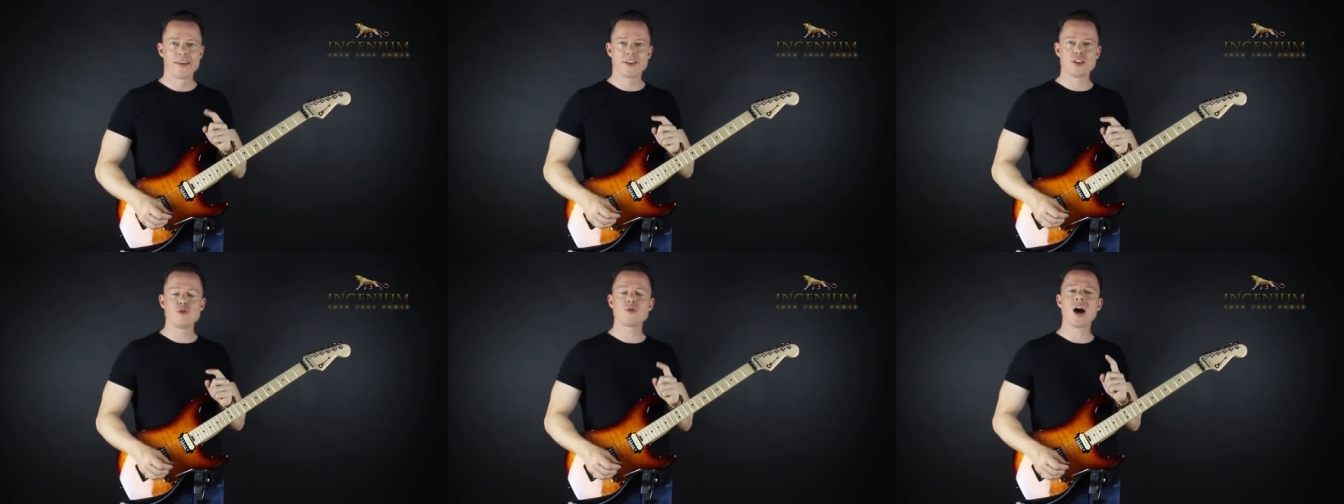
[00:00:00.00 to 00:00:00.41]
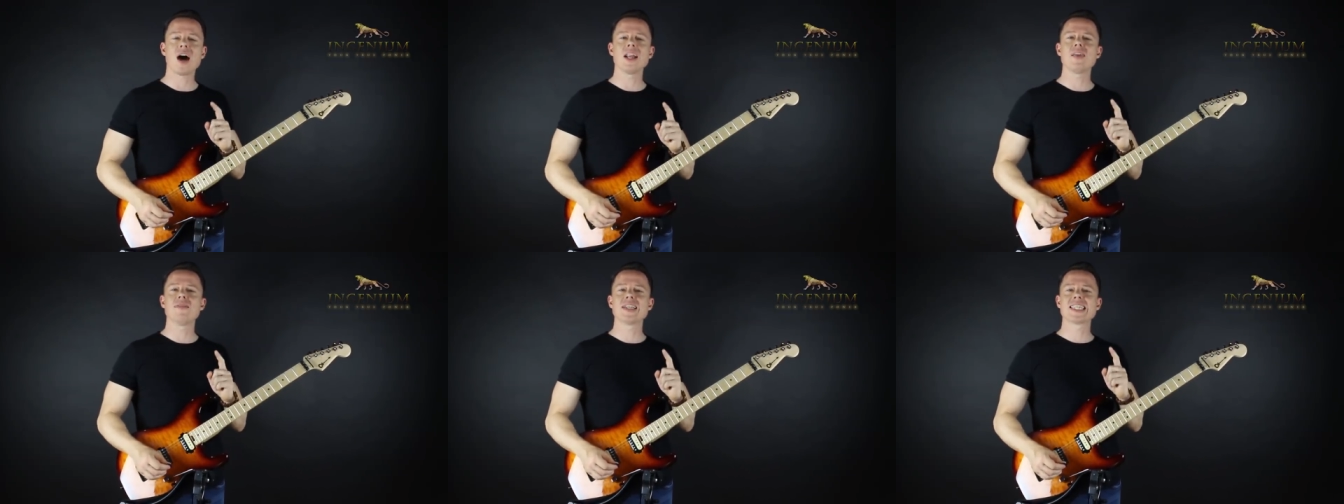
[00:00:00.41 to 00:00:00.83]
that you
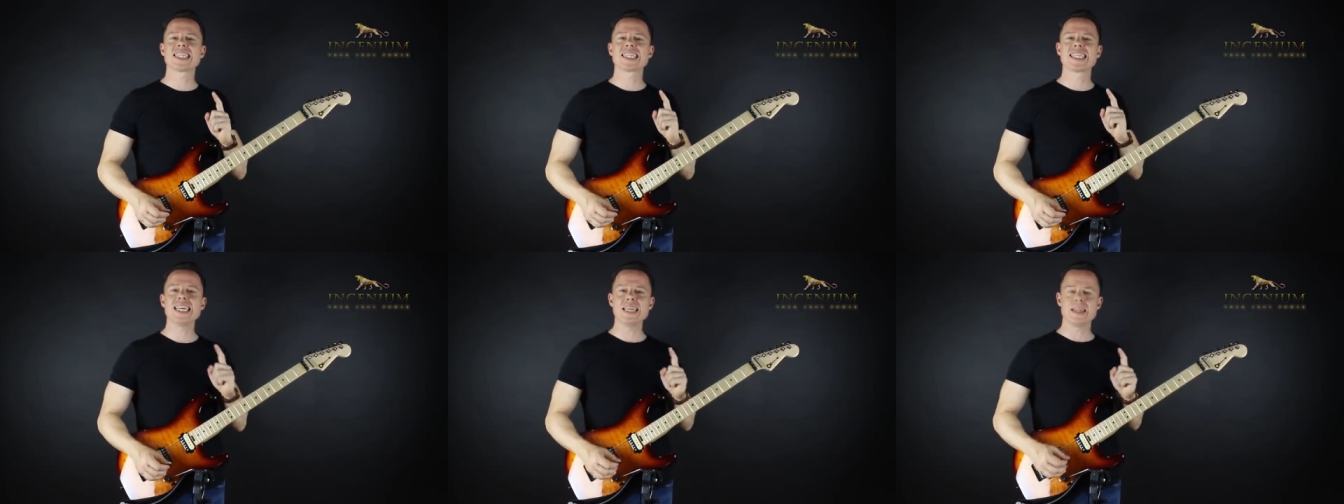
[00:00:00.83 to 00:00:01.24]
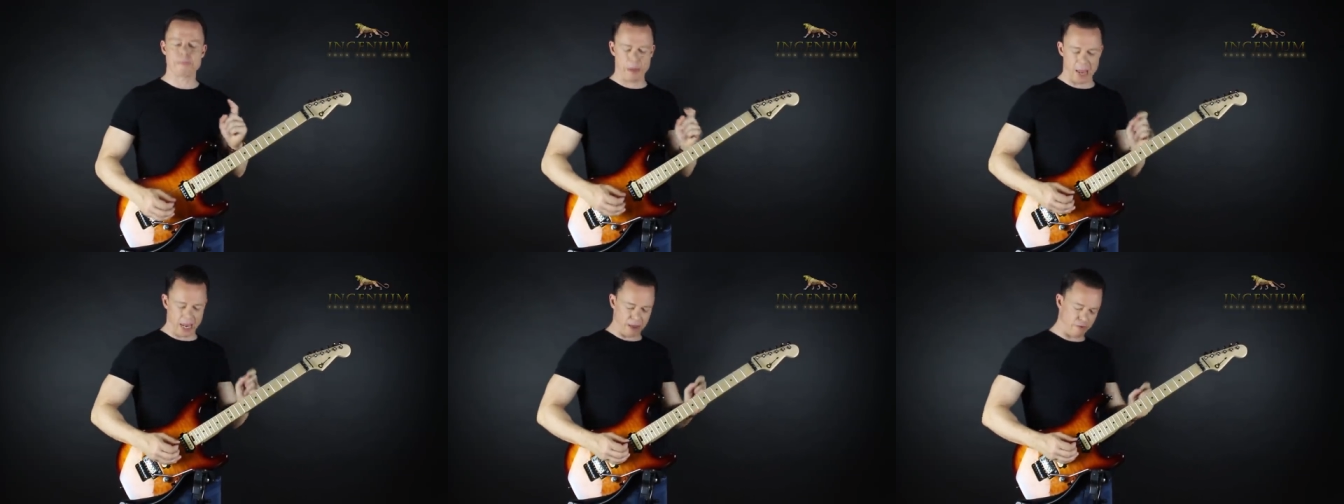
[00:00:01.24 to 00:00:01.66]
can't even see the
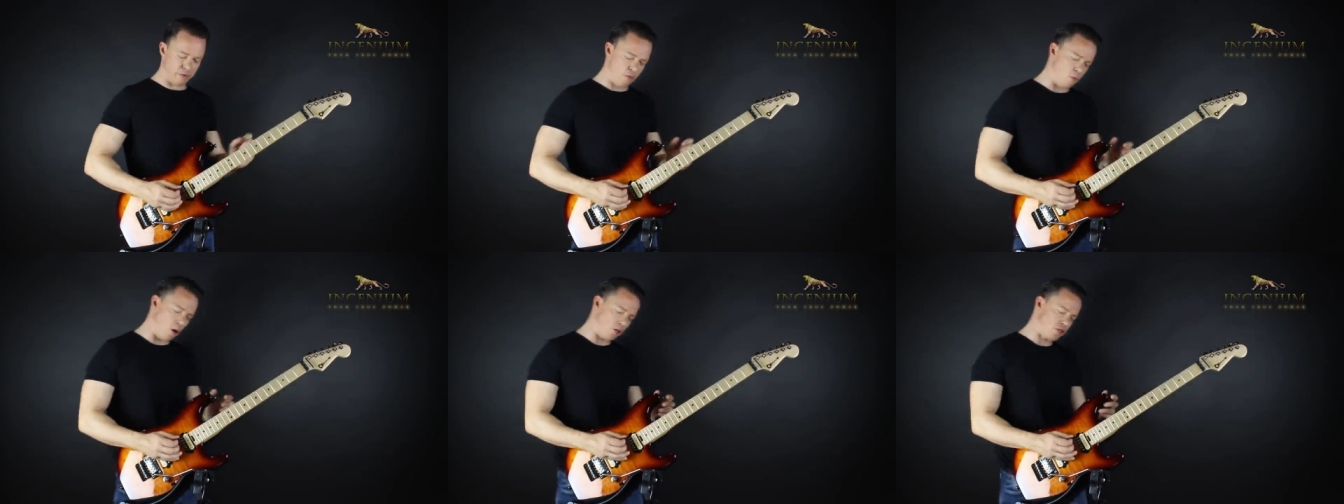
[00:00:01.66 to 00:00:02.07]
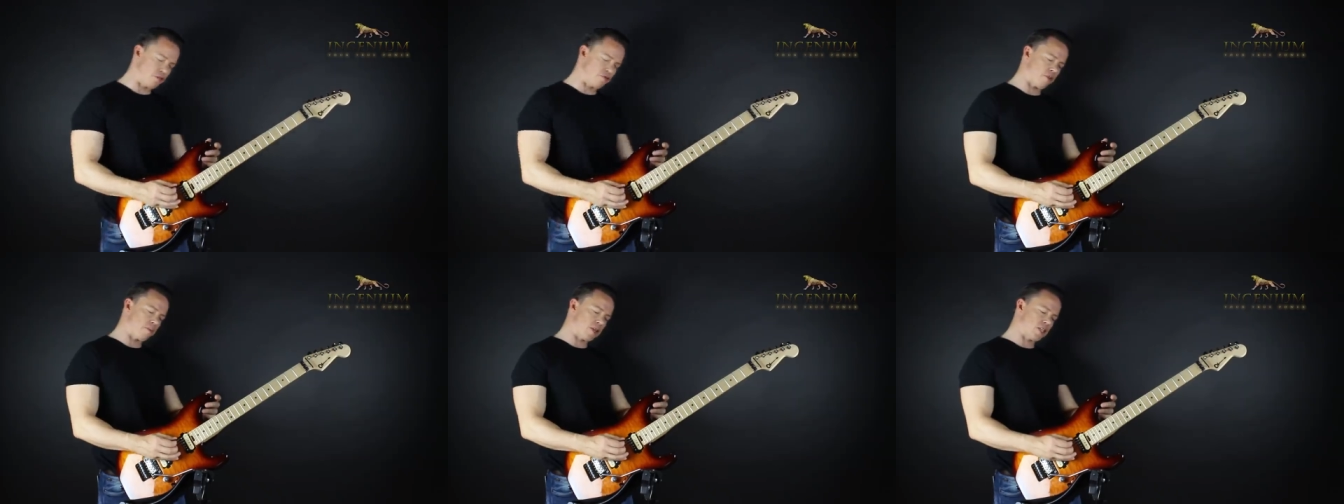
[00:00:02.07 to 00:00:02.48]
pick if you watch
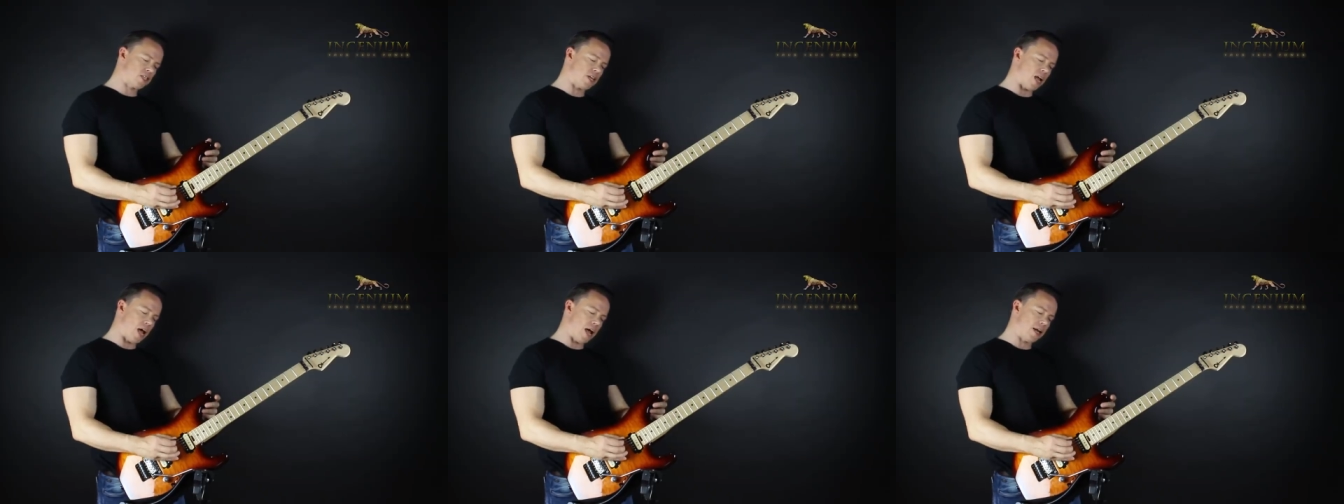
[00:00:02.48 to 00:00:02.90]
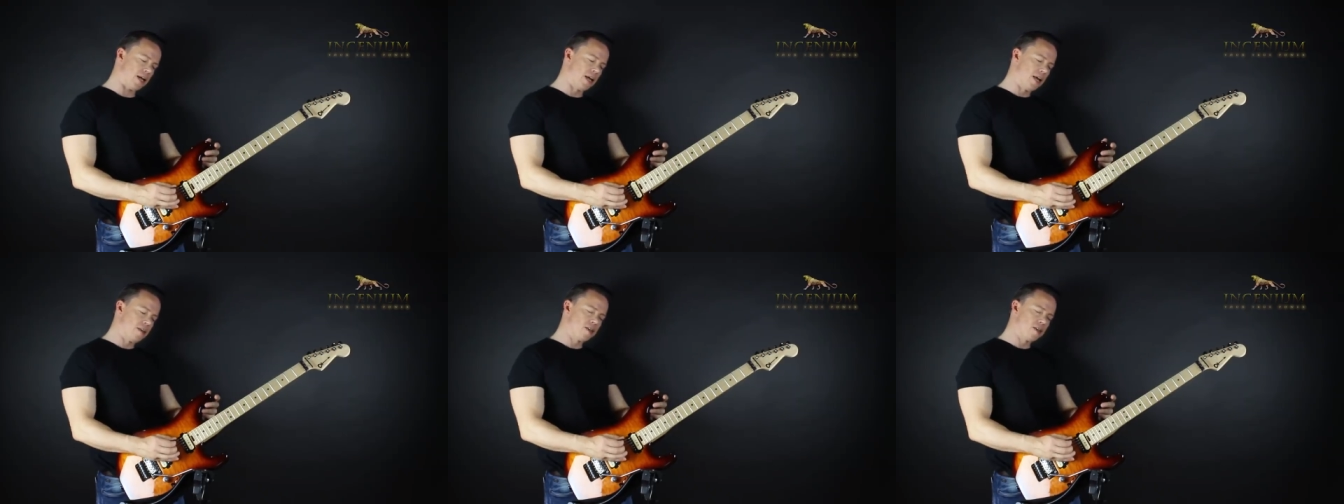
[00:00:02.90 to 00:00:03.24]
it from the side.